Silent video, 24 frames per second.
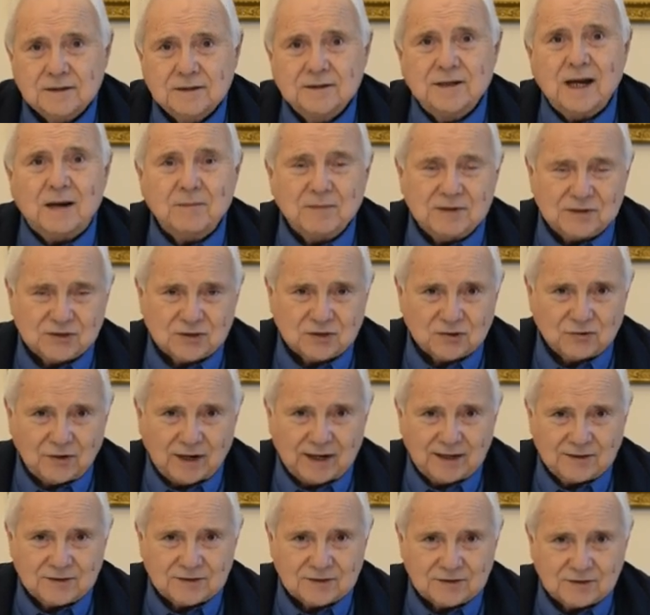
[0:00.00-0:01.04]

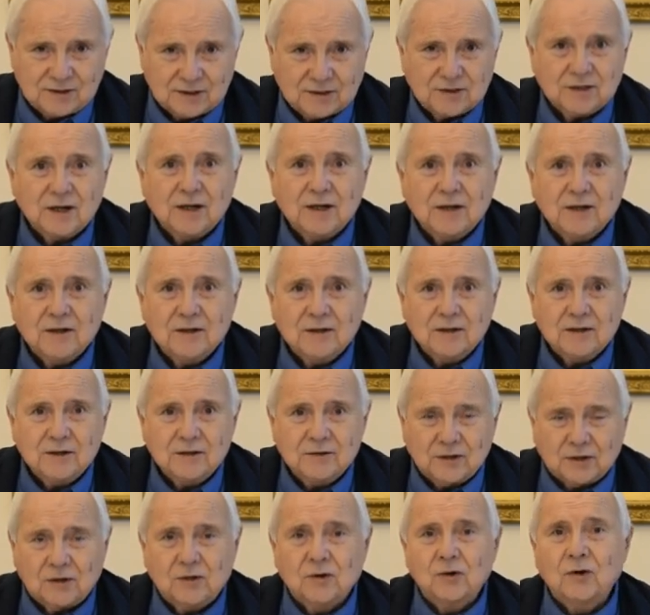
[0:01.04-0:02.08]
demonstrates that
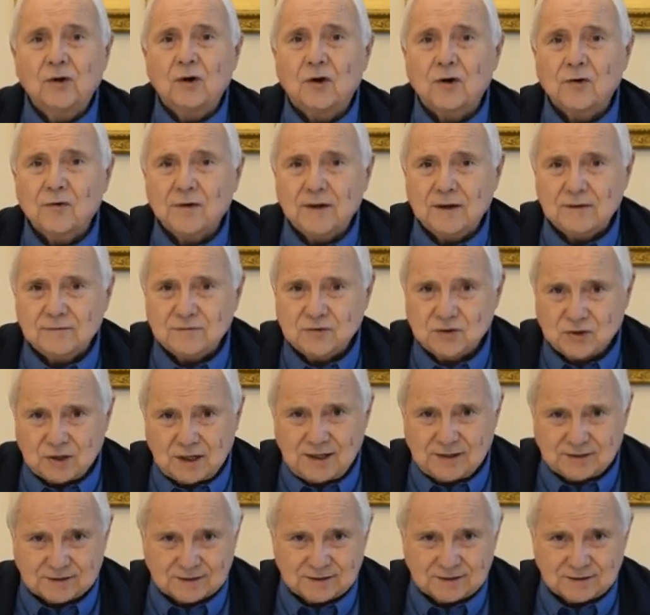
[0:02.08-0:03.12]
the glory of
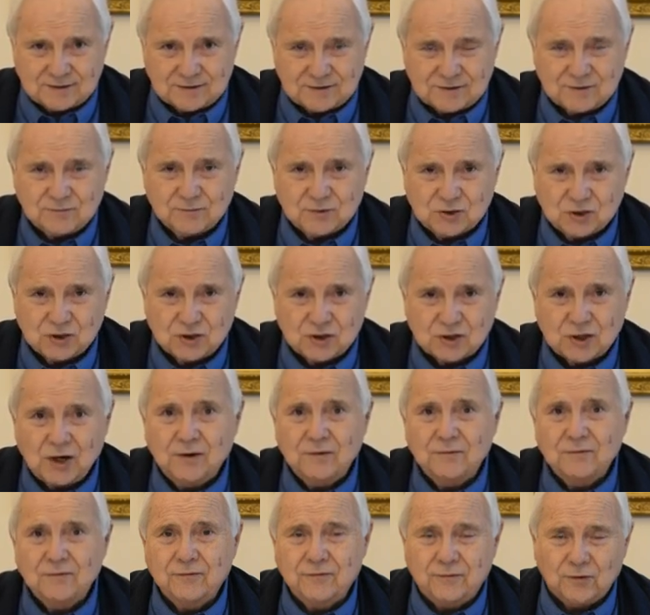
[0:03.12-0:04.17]
Jesus was
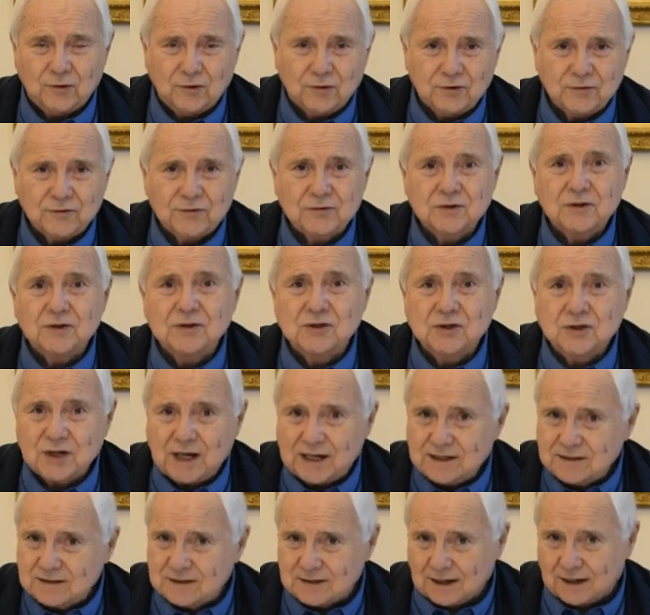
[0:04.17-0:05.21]
shown forth to
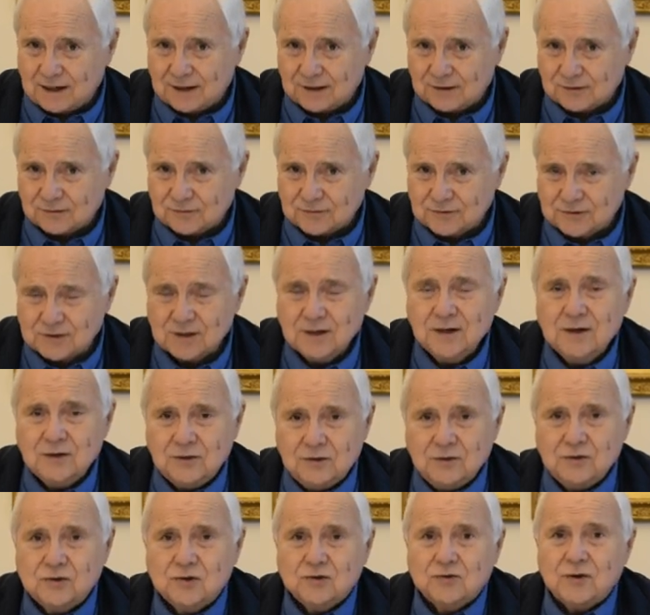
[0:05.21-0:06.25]
Gentiles
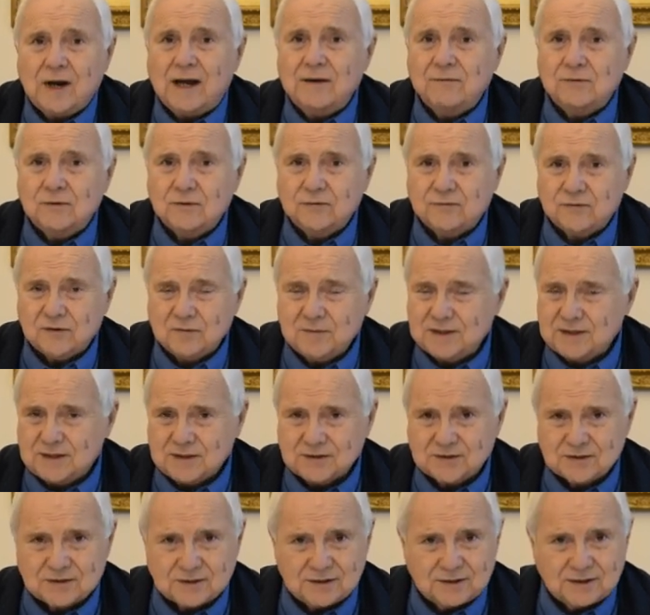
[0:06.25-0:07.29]
who'd travelled from a
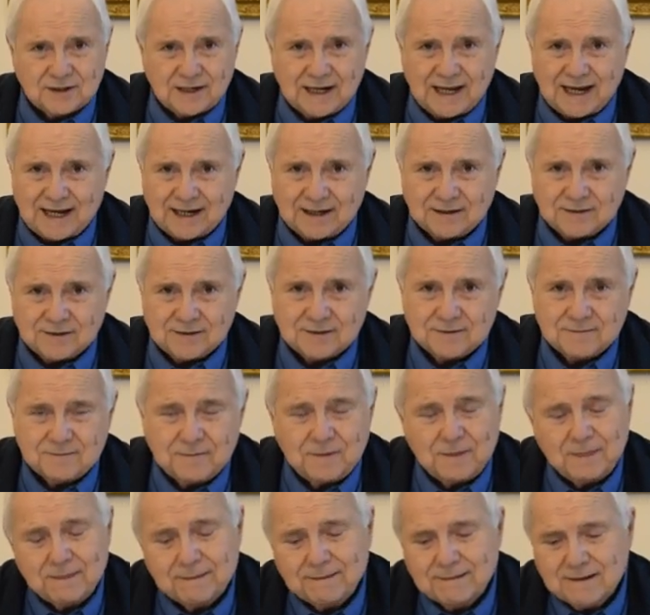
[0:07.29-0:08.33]
distant land.
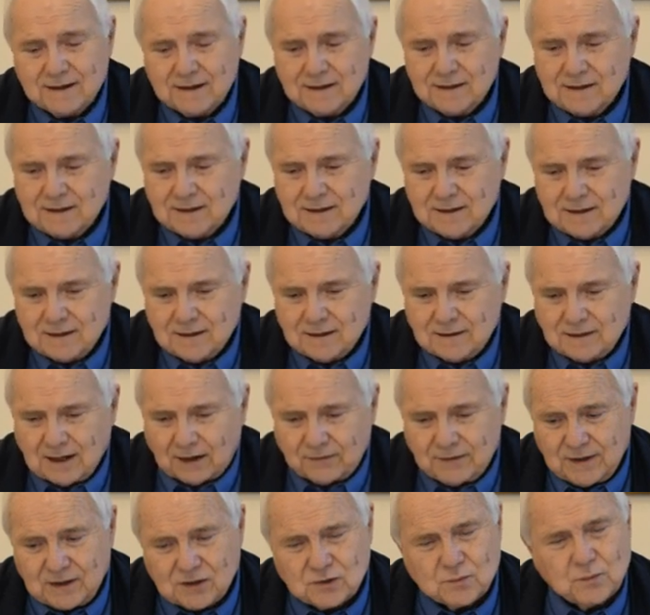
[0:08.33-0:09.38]
Now,
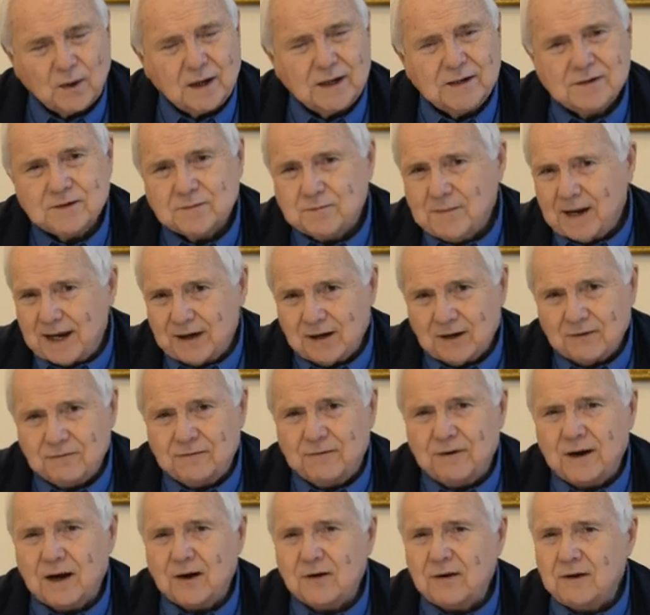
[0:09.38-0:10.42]
these wise men are
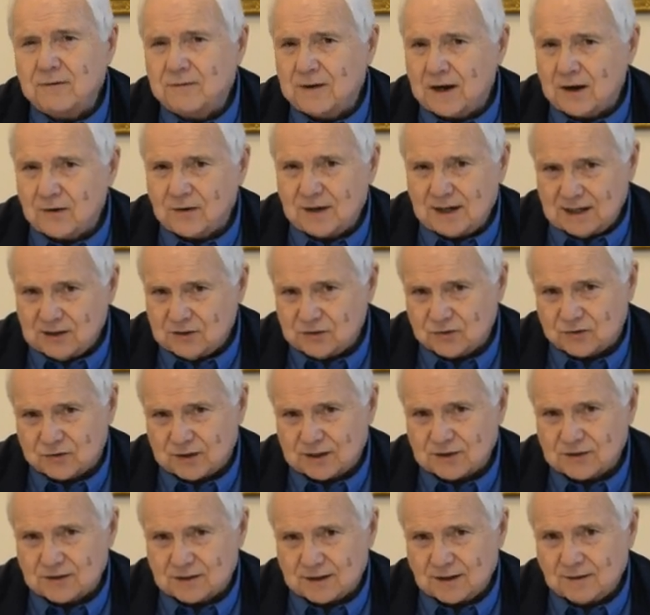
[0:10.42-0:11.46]
very, very
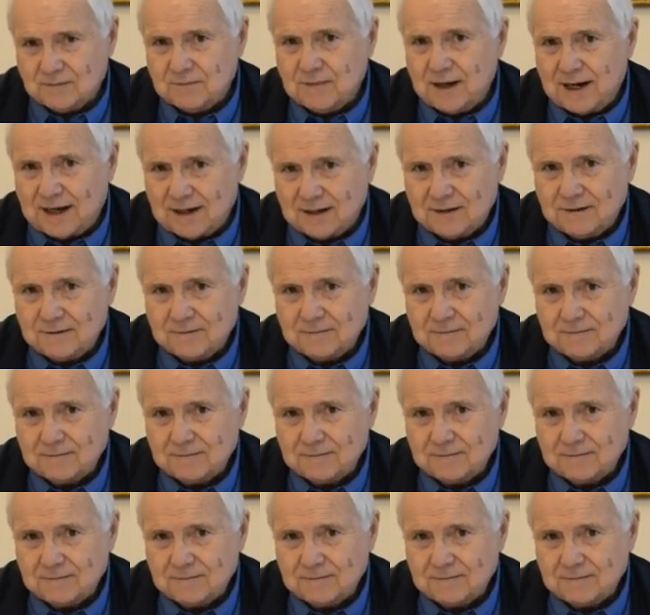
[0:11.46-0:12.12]
interesting men.